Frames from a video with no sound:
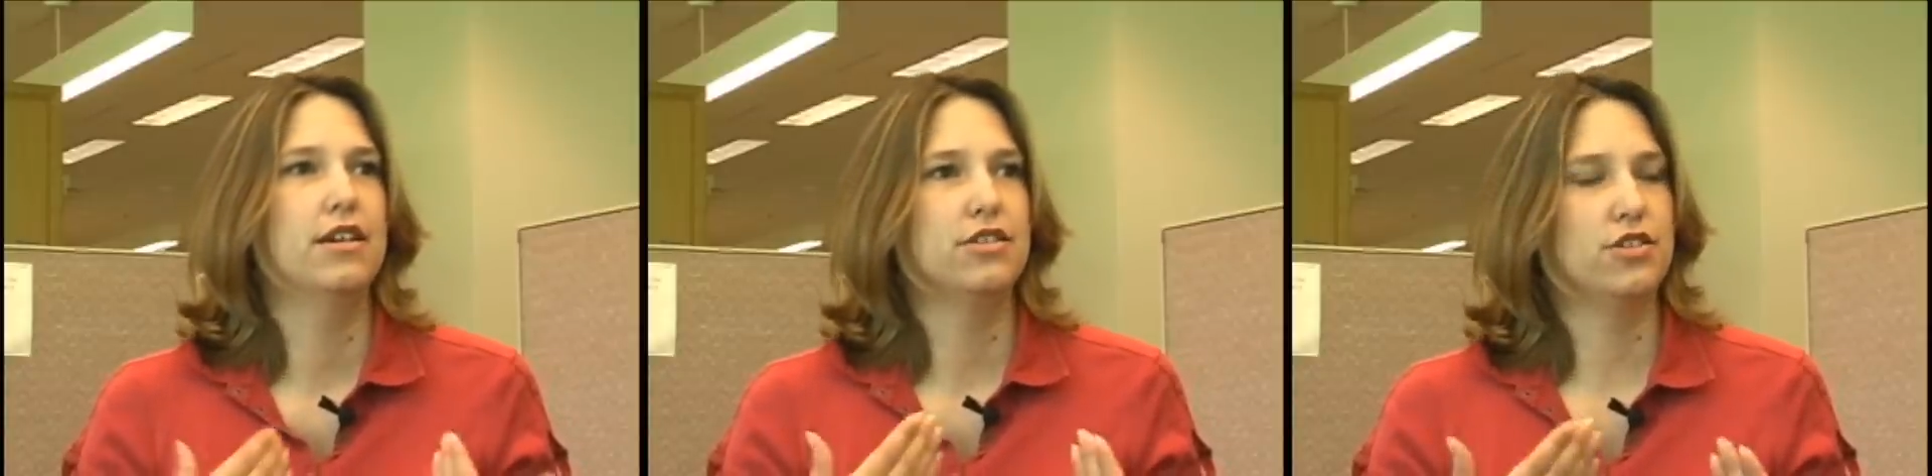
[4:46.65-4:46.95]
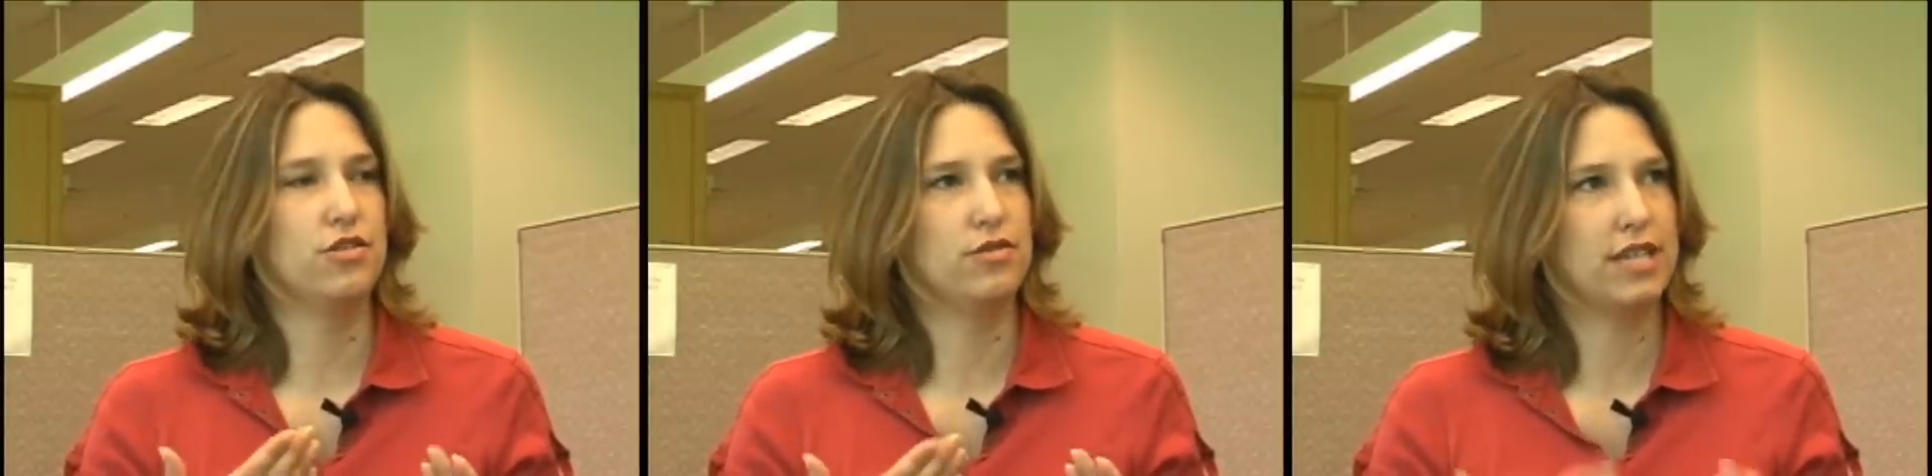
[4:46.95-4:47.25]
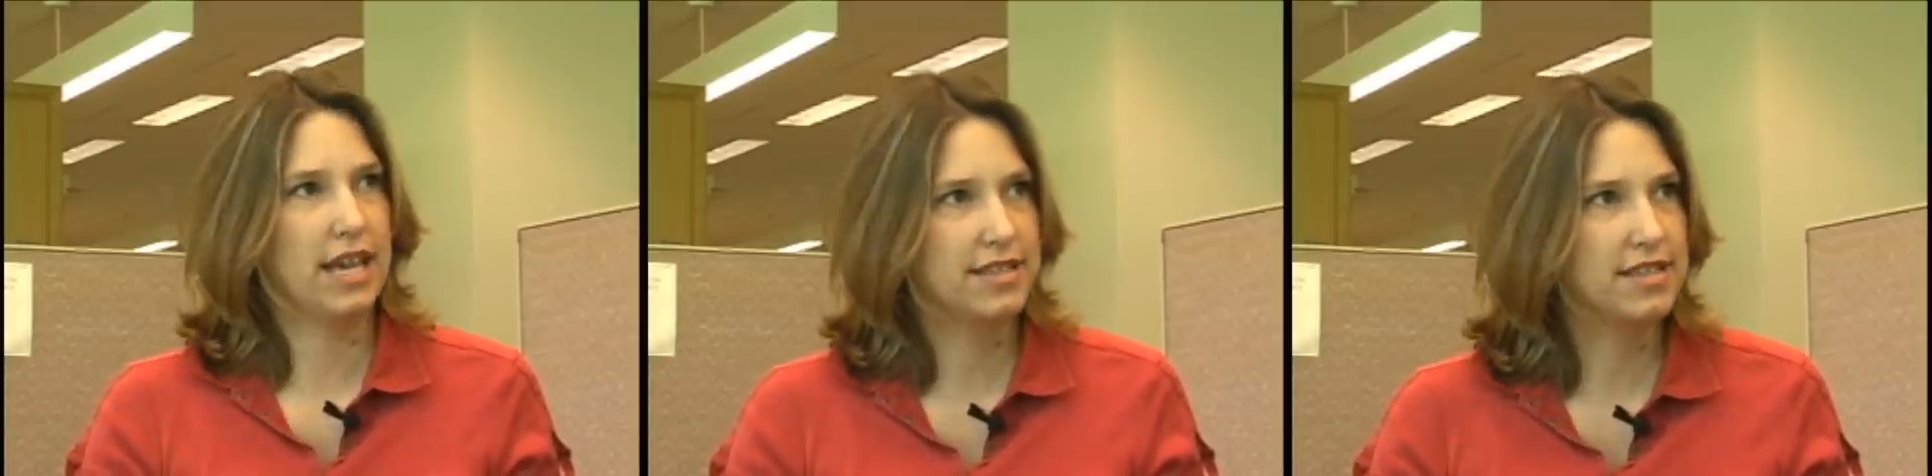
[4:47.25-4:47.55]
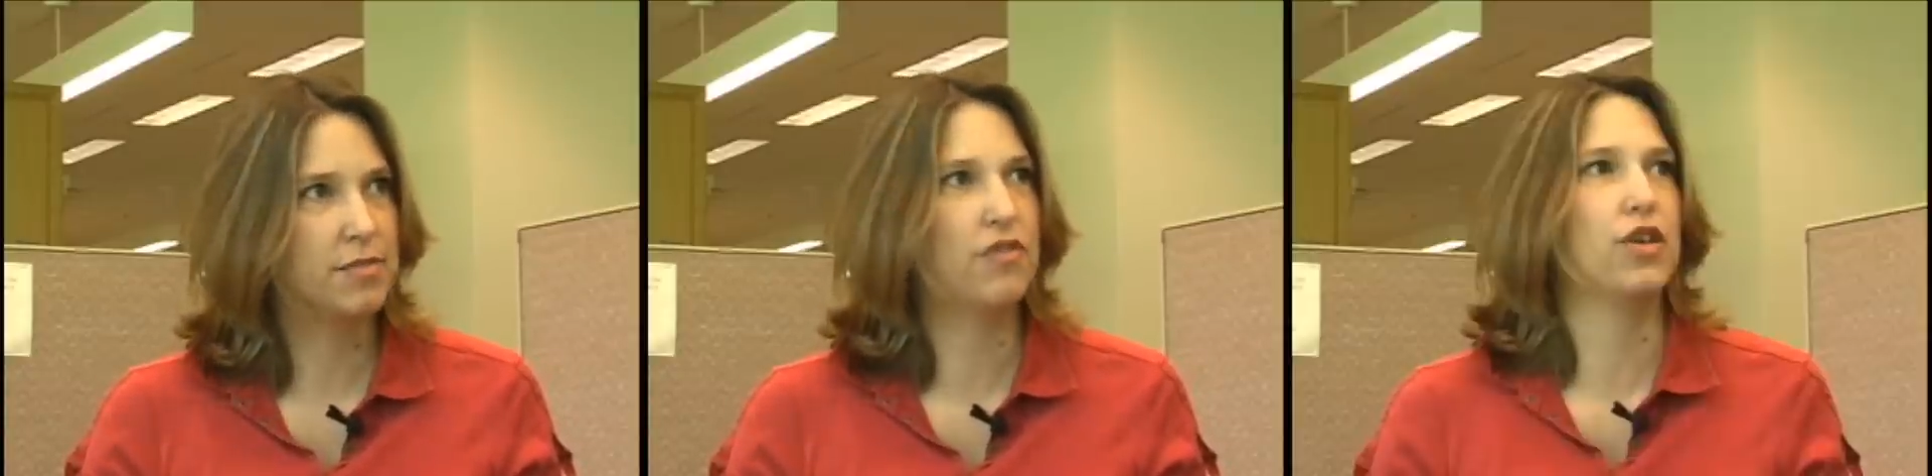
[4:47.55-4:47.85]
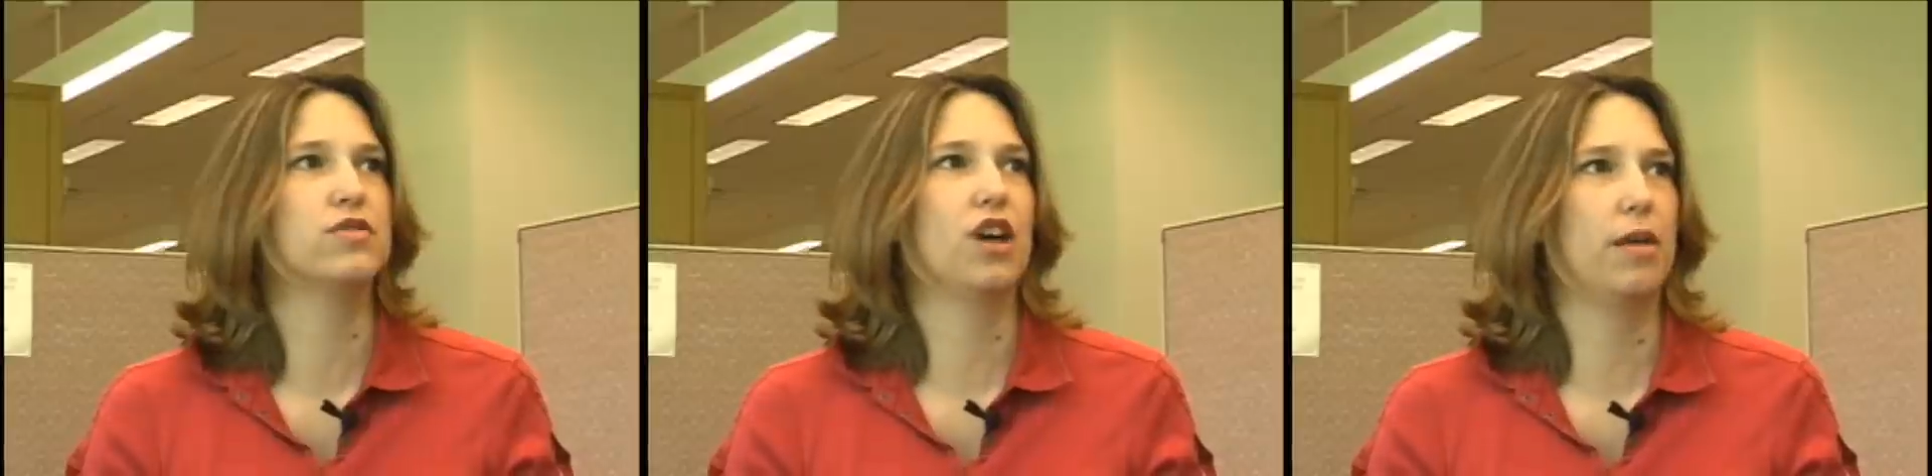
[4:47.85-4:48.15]
to test some of
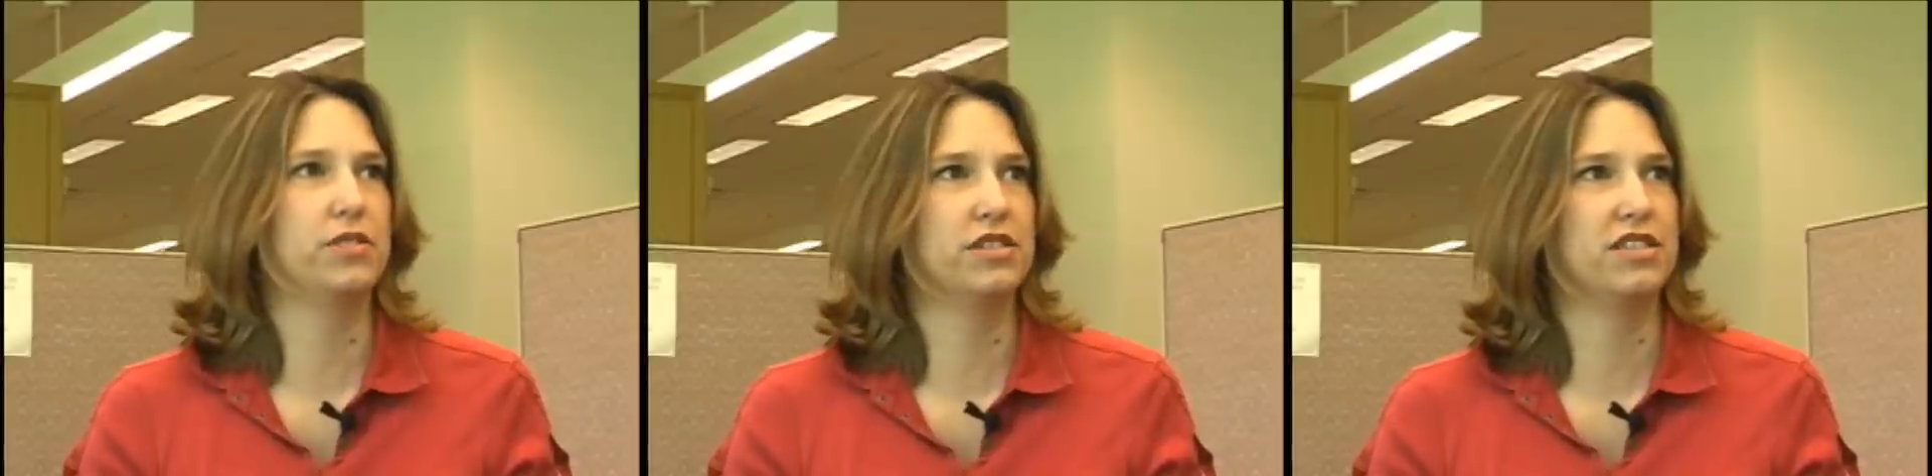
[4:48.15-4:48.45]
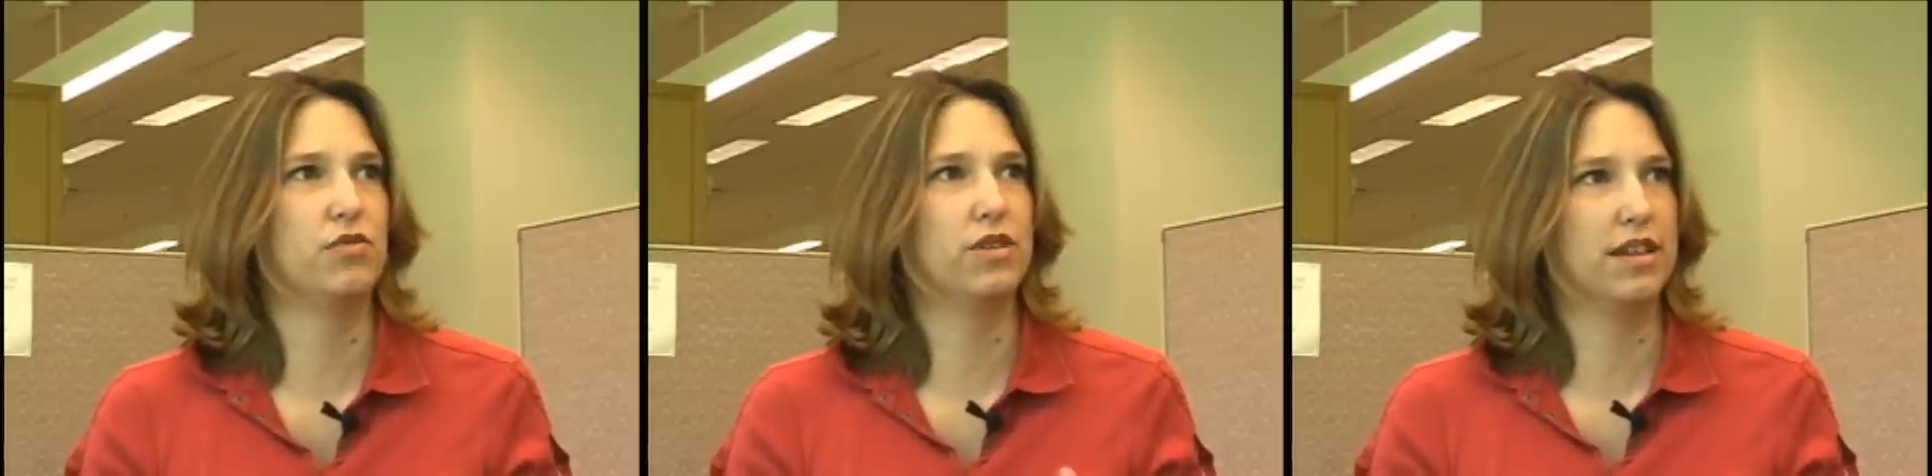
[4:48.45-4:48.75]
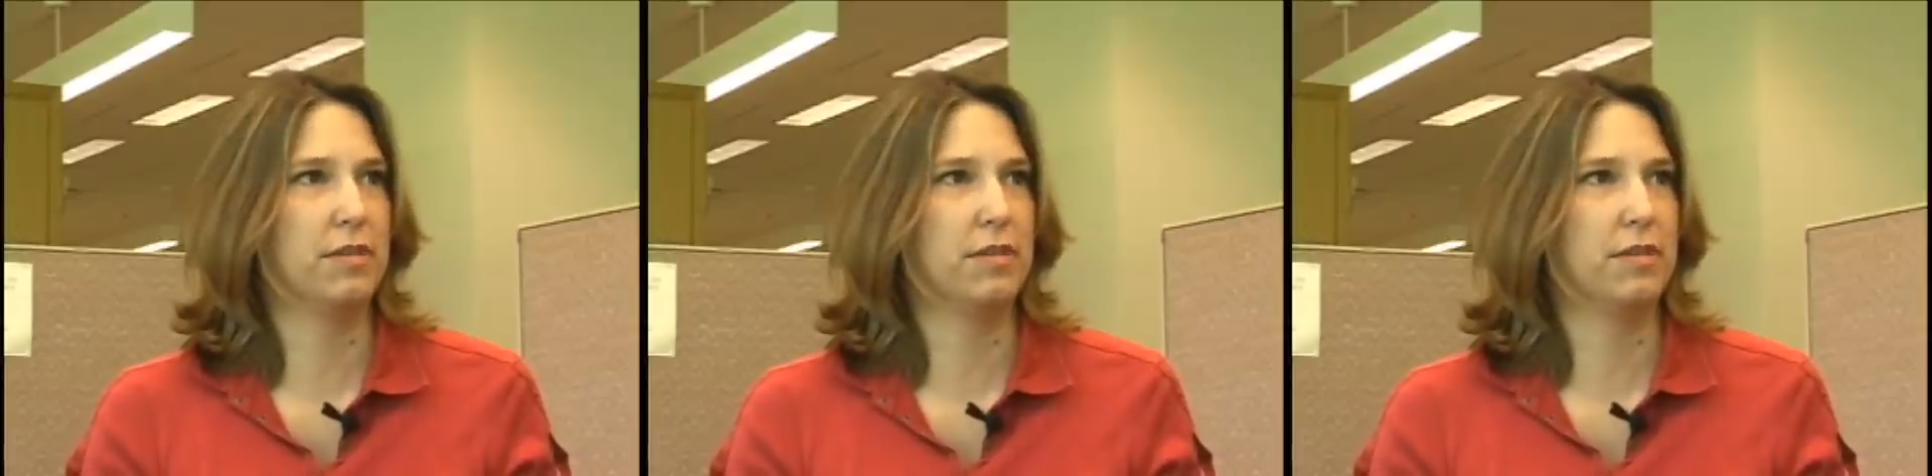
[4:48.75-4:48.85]
those options and really